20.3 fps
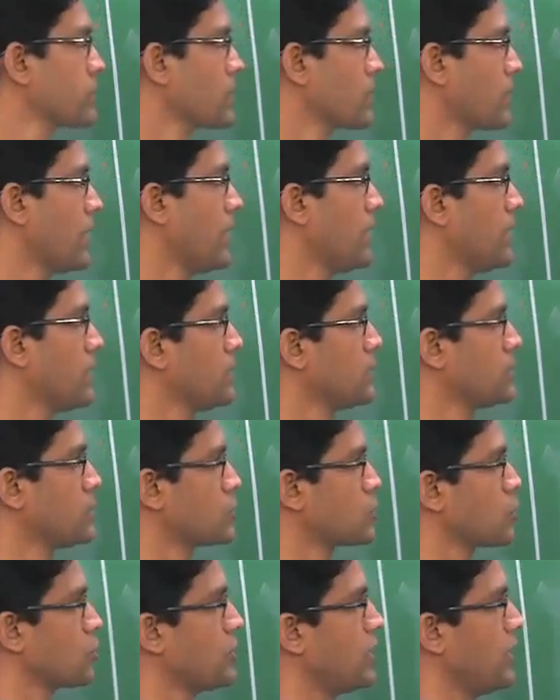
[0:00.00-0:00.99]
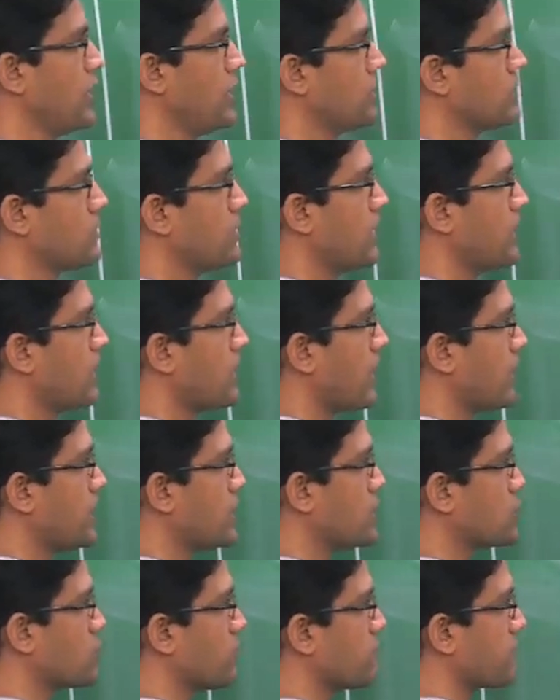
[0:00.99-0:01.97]
Okay? So the
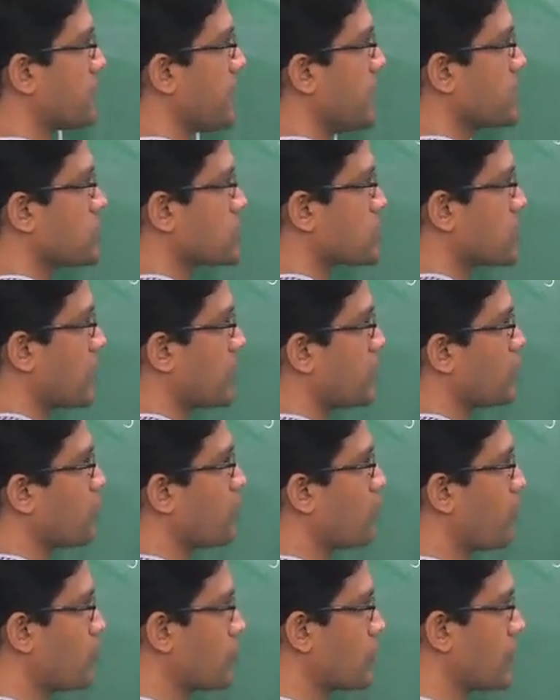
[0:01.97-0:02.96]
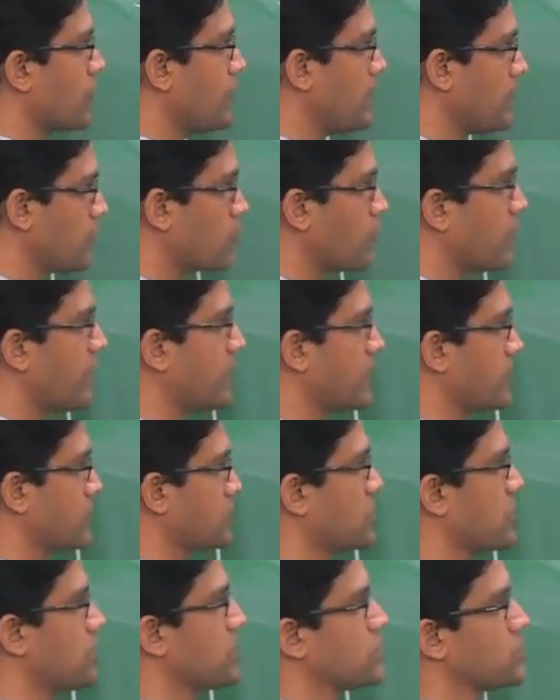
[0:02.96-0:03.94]
kinds of things that you put into
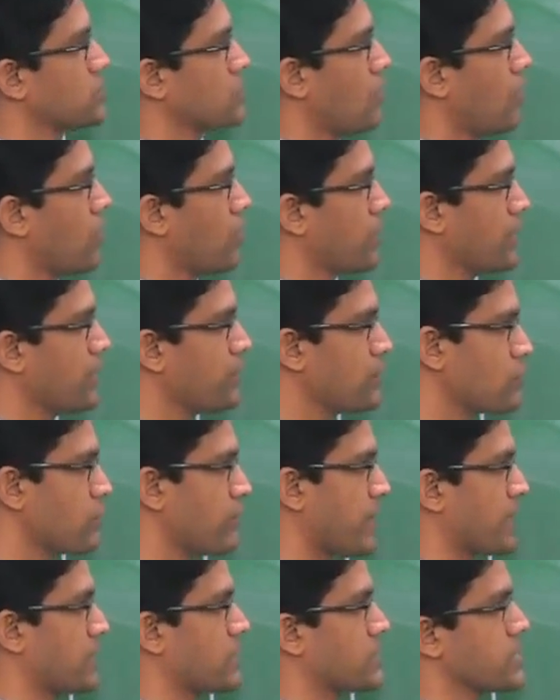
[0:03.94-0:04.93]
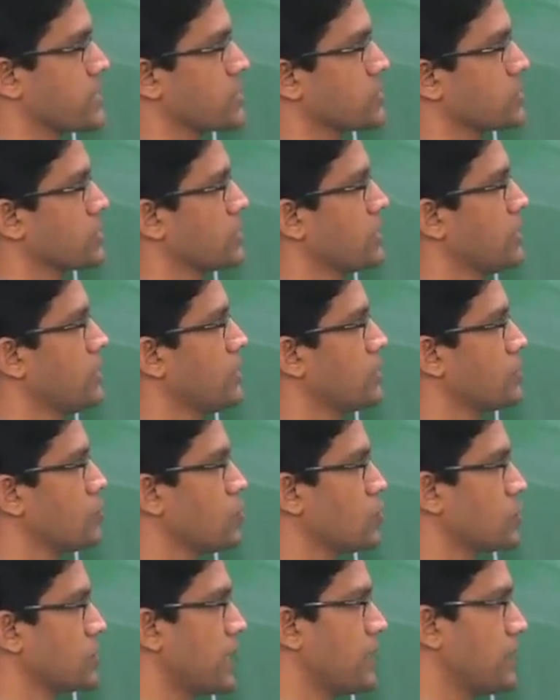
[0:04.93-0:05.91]
matrices or into vectors,
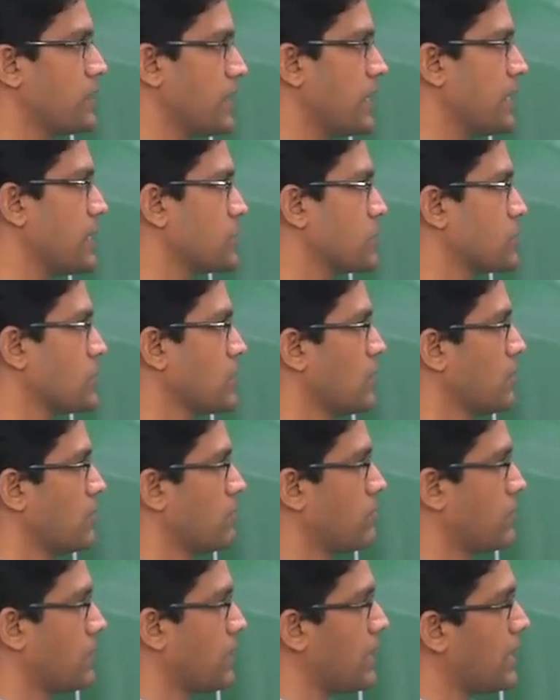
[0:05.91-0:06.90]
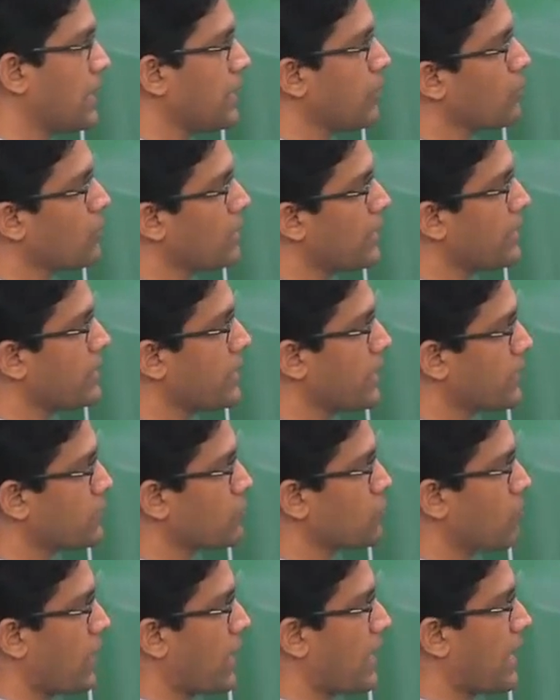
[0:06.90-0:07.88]
those entries really only need
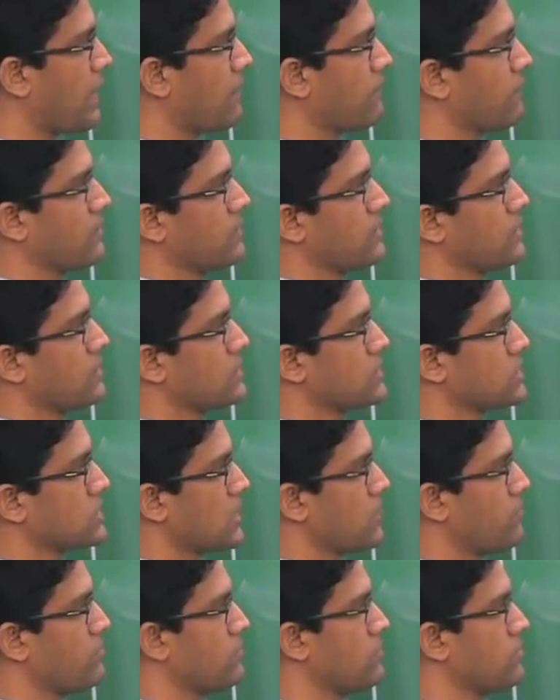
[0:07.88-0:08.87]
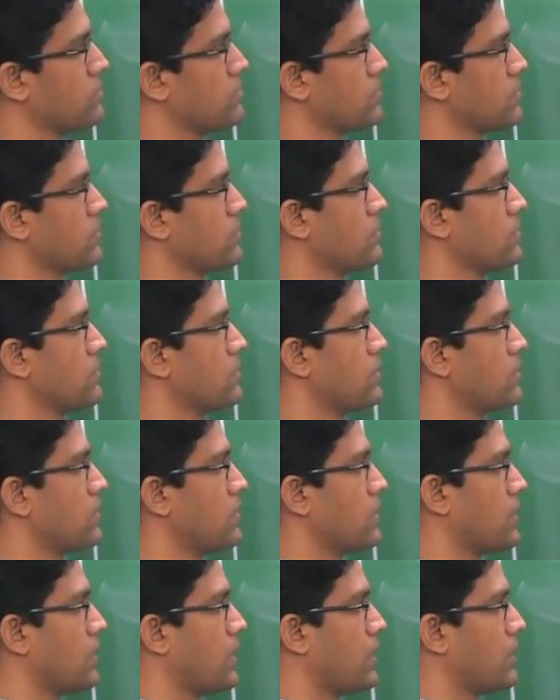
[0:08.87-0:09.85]
to have some
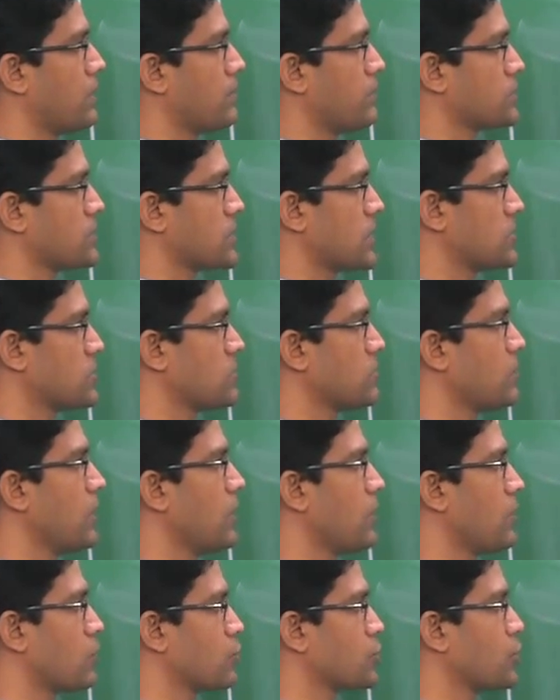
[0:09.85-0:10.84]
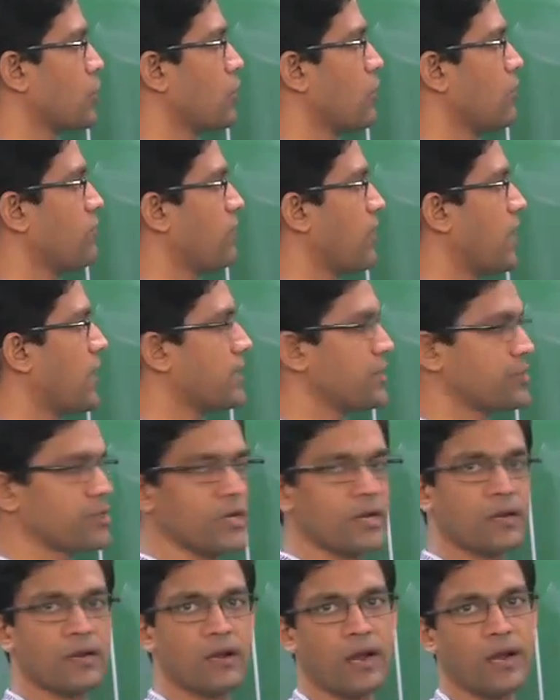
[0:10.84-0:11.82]
sensible notion of
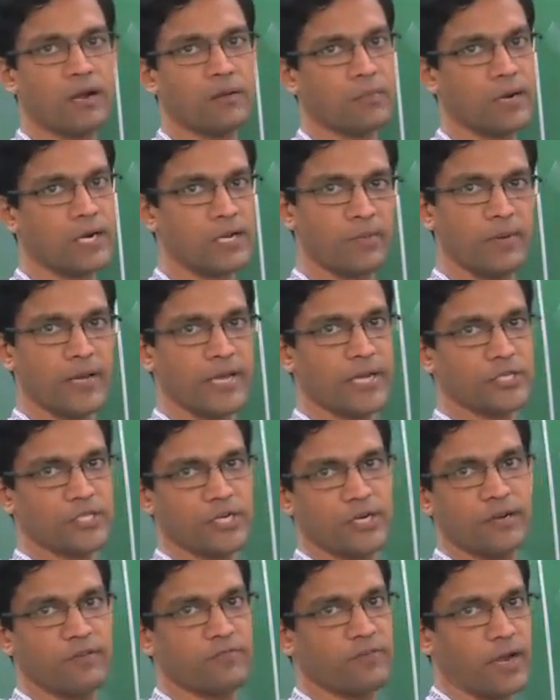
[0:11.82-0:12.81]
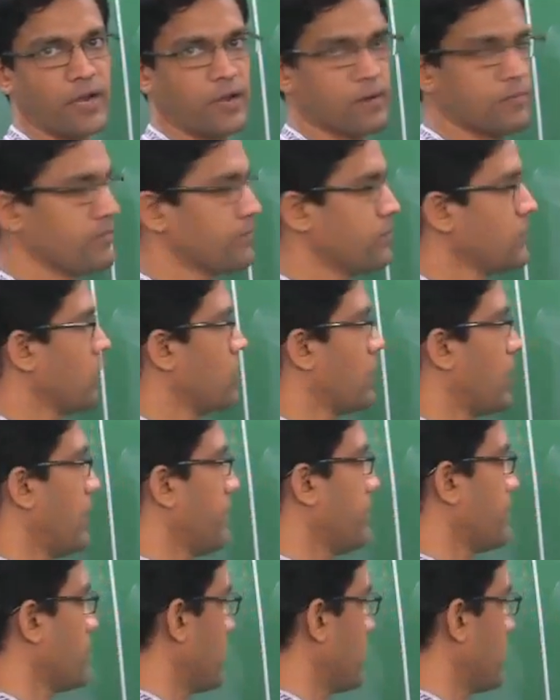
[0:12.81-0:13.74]
addition and multiplication defined. Okay?